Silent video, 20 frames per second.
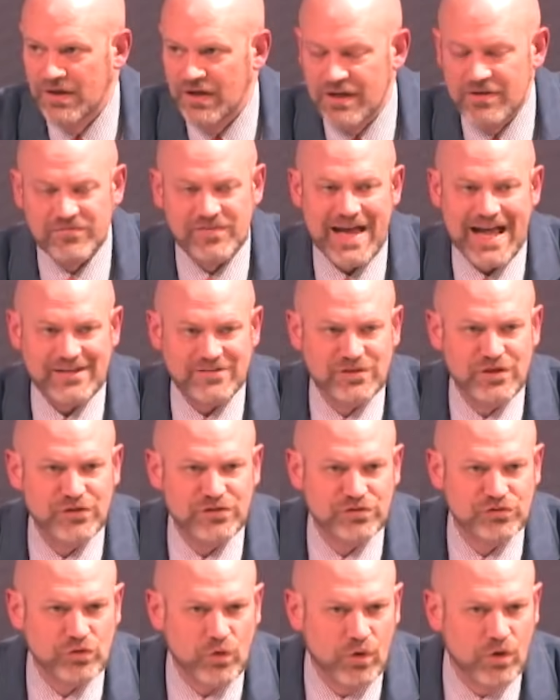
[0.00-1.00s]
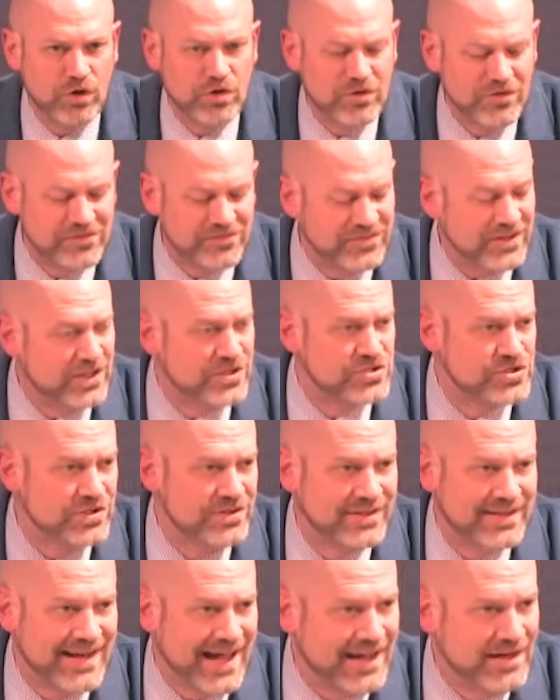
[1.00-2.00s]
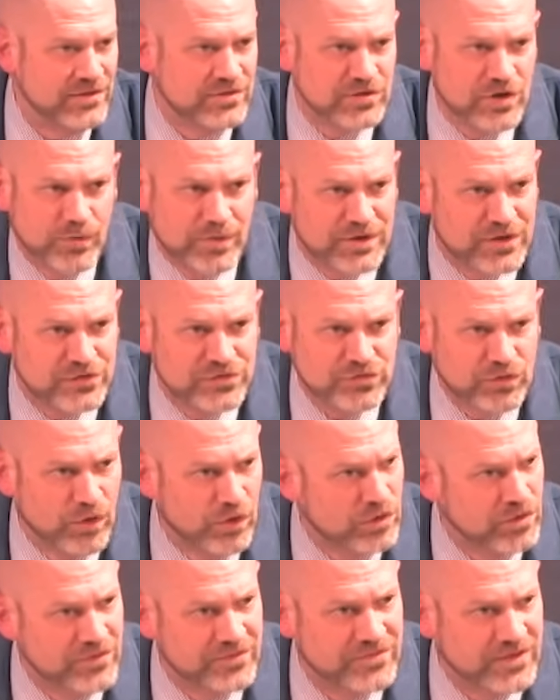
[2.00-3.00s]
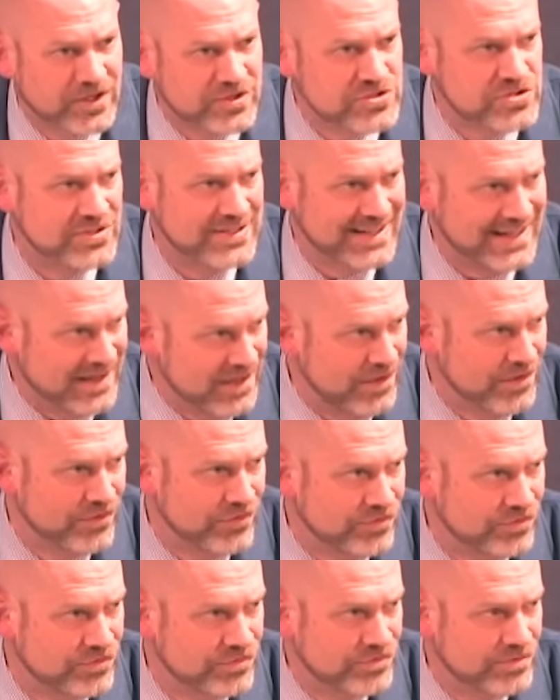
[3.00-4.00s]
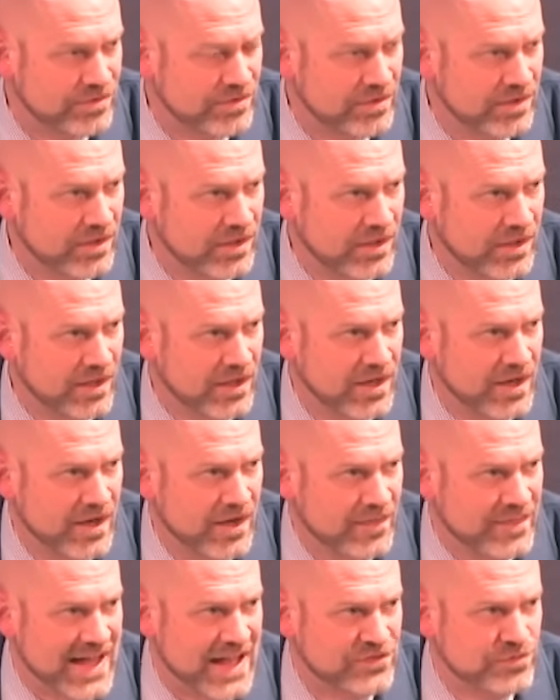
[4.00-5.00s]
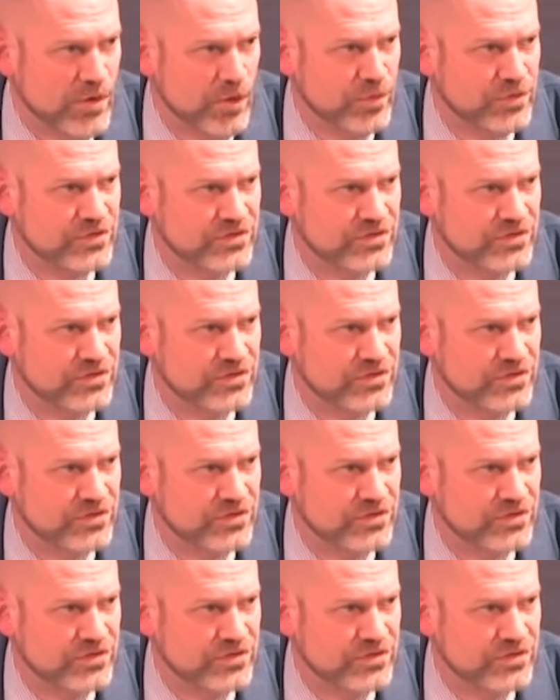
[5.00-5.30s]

If that's historical fiction, then I don't know what historical fiction is. That's what